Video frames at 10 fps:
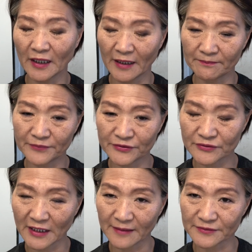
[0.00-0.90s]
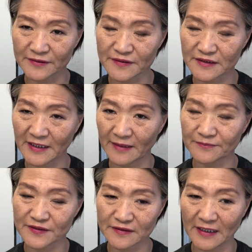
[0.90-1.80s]
and build up the step
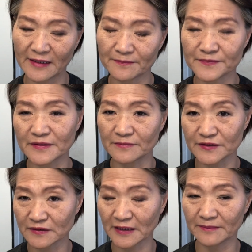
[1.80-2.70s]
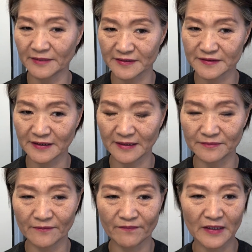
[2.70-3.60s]
by step.